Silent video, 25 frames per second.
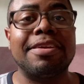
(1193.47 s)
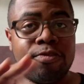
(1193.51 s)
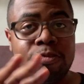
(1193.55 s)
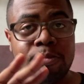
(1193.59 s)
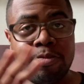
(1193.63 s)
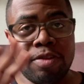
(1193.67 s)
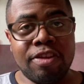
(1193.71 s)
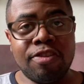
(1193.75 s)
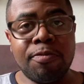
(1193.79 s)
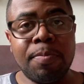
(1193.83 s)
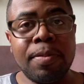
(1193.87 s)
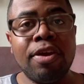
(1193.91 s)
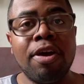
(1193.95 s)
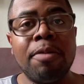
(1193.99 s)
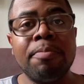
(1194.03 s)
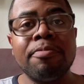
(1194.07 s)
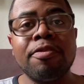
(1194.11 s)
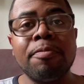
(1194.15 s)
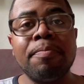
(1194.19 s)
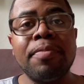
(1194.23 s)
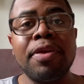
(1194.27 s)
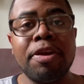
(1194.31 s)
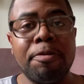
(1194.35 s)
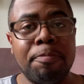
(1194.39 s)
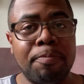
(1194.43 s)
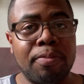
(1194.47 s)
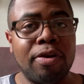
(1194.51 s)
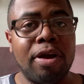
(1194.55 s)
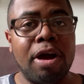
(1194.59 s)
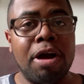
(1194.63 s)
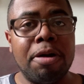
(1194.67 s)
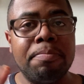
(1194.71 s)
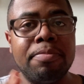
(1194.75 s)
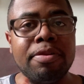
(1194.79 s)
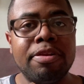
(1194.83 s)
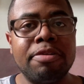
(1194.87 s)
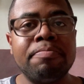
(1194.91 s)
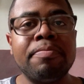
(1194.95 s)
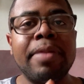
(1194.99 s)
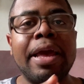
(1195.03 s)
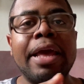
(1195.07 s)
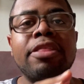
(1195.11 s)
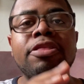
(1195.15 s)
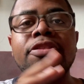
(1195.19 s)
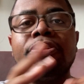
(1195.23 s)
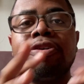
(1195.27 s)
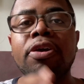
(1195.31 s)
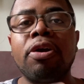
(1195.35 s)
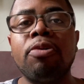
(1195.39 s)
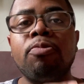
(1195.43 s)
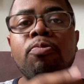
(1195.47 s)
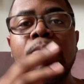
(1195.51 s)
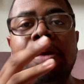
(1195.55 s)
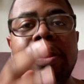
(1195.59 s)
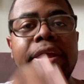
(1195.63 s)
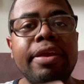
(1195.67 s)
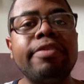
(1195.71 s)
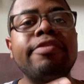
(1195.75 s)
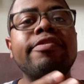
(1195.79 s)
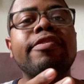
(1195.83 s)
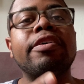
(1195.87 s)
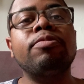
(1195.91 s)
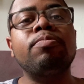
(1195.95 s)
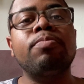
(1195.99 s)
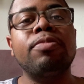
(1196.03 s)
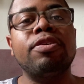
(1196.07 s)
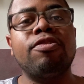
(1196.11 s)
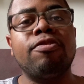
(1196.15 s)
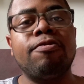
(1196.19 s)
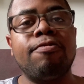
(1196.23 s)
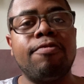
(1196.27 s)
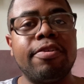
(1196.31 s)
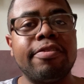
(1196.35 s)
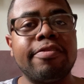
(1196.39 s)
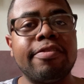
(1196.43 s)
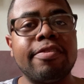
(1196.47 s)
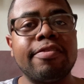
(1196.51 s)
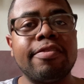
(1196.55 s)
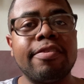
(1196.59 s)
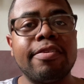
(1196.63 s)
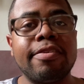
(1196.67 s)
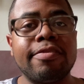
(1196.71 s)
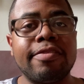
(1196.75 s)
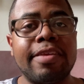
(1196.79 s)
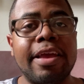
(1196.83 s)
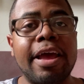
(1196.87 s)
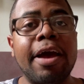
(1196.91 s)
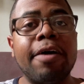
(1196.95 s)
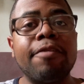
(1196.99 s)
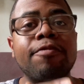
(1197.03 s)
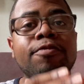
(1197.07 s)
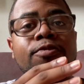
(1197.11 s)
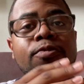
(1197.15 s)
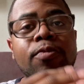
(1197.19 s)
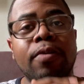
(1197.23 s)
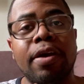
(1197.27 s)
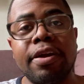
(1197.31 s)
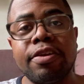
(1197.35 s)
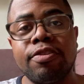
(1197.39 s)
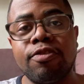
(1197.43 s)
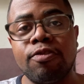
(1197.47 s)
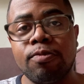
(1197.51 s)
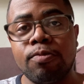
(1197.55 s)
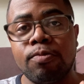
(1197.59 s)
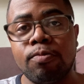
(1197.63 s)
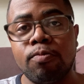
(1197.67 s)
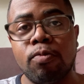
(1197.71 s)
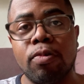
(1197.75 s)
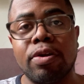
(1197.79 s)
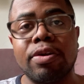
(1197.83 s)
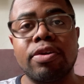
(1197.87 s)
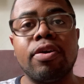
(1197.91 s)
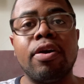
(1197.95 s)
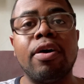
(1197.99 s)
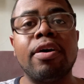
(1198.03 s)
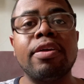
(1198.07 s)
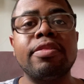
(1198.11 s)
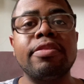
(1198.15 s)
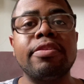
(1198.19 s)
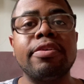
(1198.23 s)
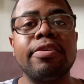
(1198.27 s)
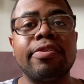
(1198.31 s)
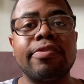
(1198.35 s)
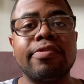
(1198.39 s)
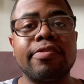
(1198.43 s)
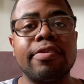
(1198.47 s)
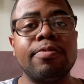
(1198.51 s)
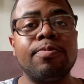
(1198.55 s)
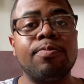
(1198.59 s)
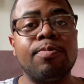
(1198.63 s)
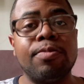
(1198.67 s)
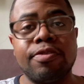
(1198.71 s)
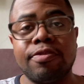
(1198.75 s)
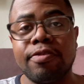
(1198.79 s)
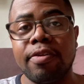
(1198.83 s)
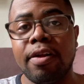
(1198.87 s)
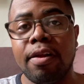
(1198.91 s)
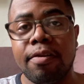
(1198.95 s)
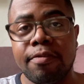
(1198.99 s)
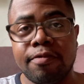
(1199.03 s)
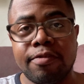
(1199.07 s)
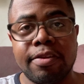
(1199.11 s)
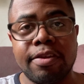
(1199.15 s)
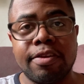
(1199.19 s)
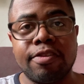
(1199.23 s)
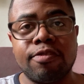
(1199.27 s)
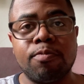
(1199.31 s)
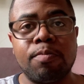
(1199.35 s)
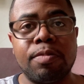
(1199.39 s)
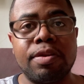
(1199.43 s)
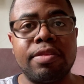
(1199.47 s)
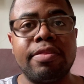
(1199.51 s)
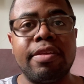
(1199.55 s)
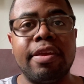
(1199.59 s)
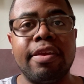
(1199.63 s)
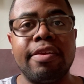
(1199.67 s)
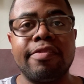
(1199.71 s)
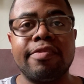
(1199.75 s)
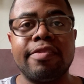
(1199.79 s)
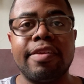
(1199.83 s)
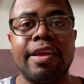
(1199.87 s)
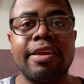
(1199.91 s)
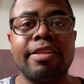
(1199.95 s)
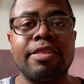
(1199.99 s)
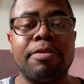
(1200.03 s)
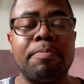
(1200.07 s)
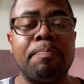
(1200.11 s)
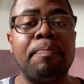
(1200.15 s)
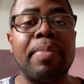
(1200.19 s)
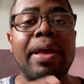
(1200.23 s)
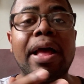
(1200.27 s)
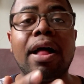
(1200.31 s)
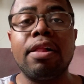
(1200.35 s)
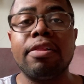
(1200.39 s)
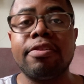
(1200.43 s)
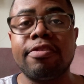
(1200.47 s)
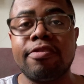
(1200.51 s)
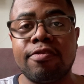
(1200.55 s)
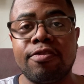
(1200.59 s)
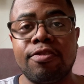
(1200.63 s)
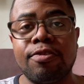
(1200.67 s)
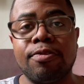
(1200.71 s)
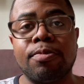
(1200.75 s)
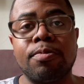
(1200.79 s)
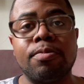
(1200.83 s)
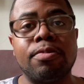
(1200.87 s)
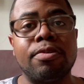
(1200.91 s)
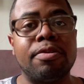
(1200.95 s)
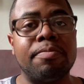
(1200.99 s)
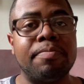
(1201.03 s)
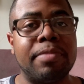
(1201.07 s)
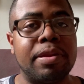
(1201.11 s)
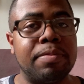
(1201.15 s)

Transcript: So this becomes a big problem, and there are ways at which physicists have tried to work on this and resolve this with things like the Bell's theorem